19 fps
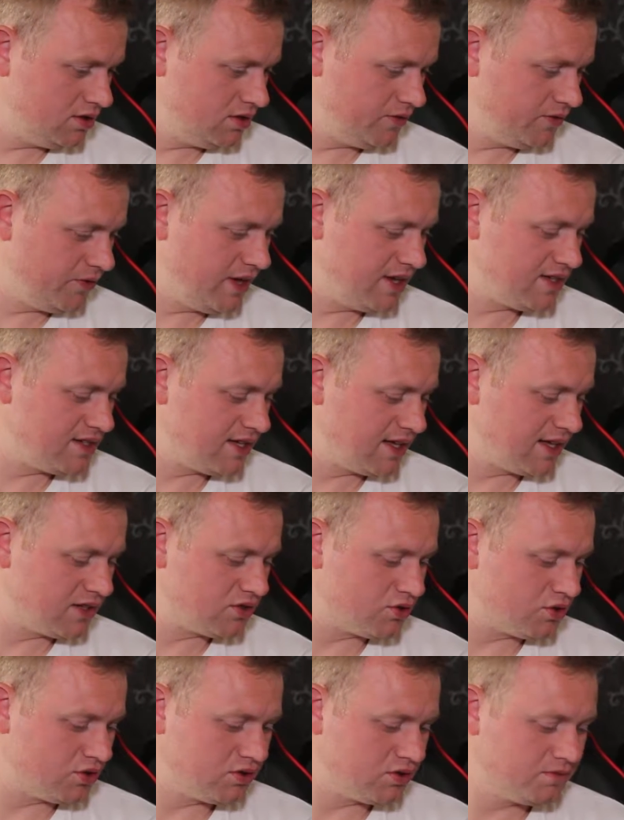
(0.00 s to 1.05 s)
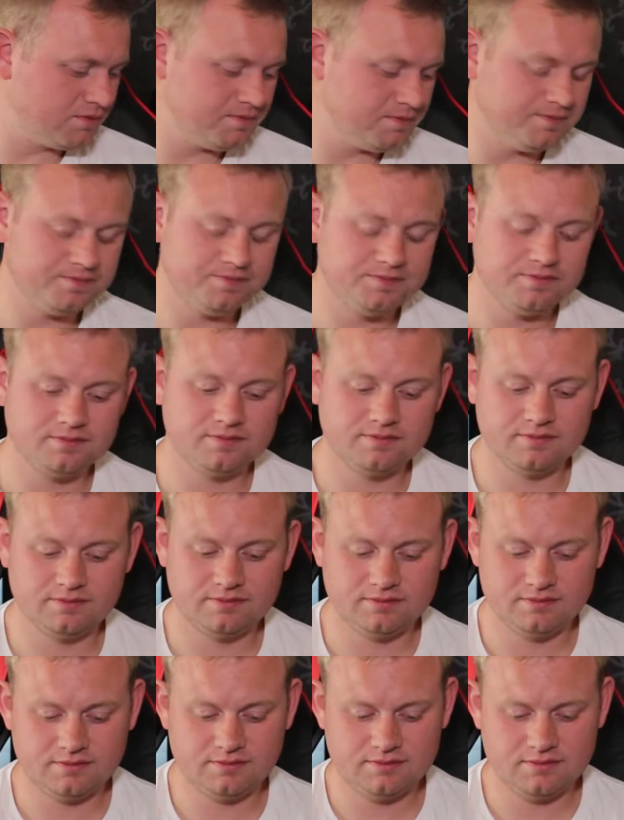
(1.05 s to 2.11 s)
first thing I done,
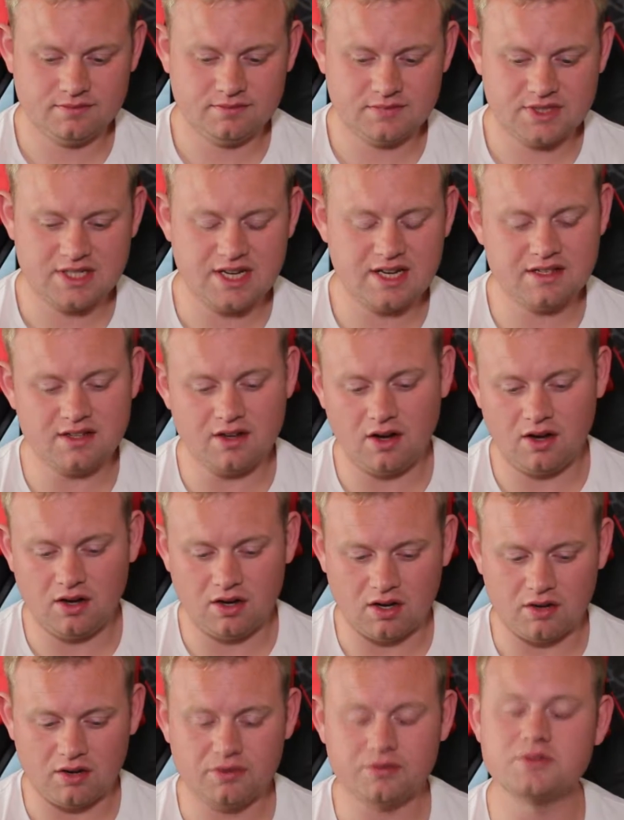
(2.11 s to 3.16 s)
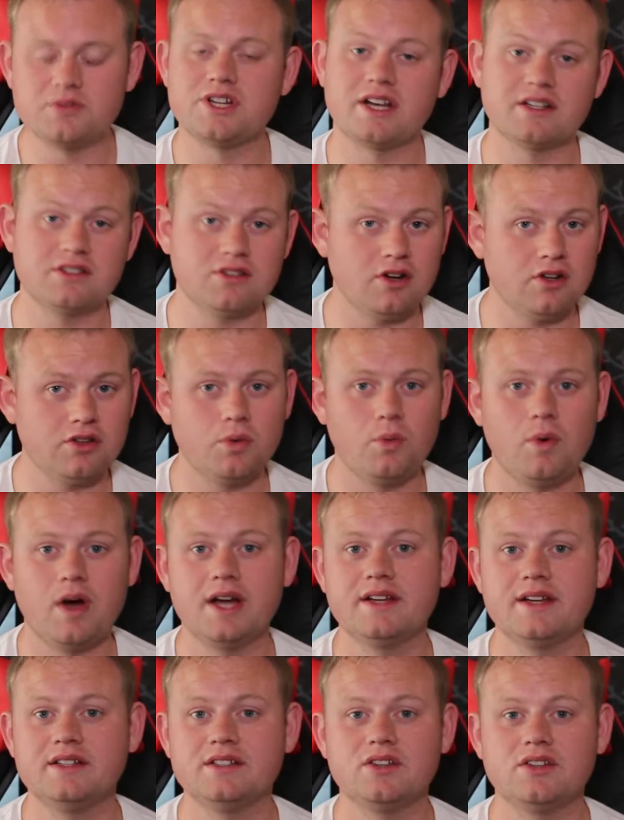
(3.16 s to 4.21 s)
turned it all off, checked all the
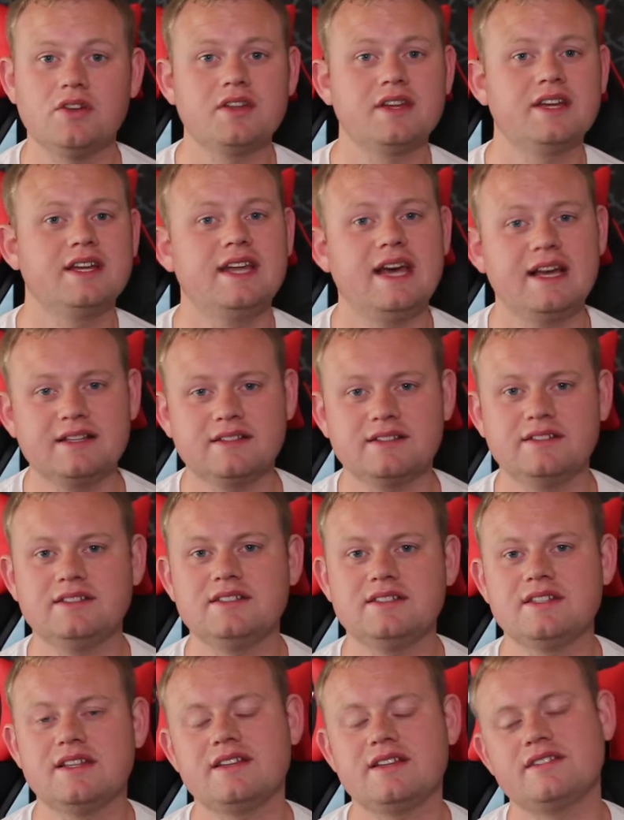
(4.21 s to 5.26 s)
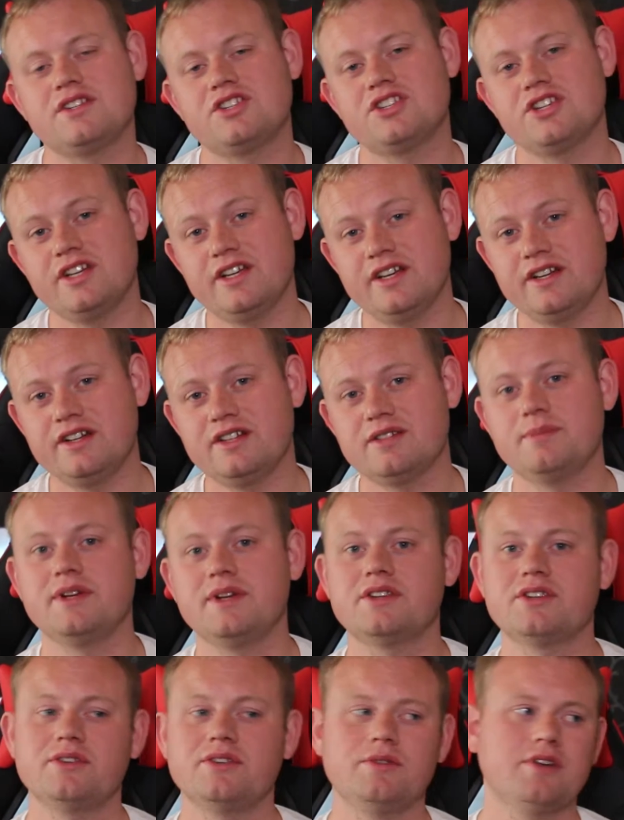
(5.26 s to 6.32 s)
wires, all the connectors, things had changed,
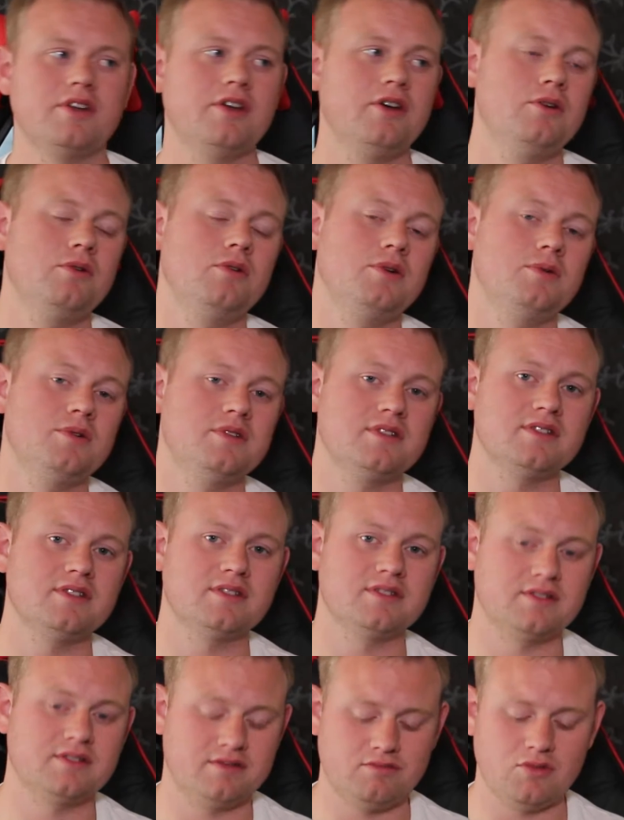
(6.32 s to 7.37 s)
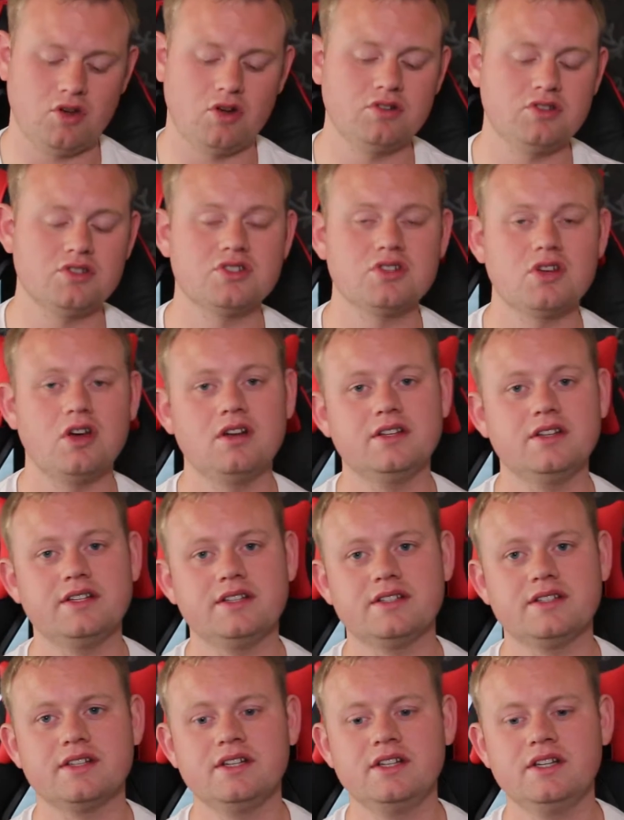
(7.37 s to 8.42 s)
made sure the cooler was on
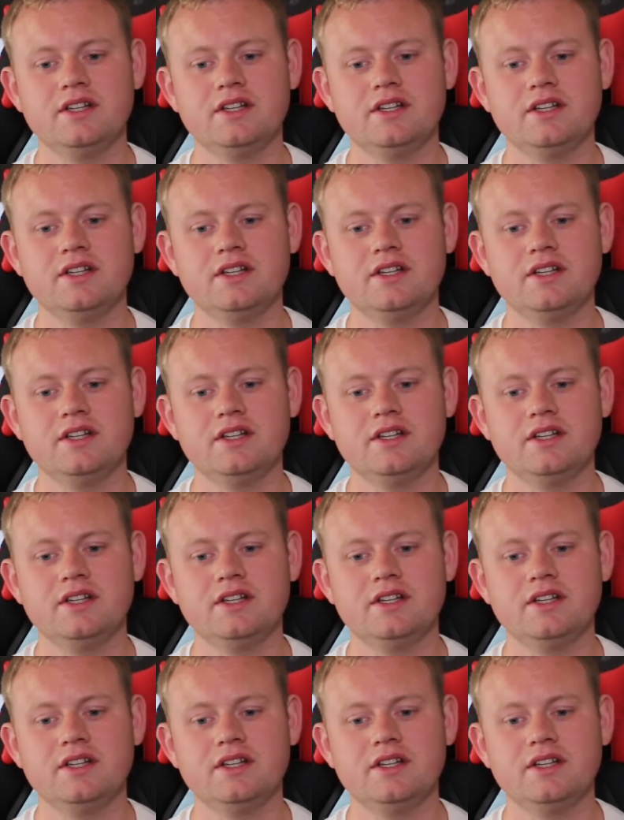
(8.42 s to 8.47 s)
solid,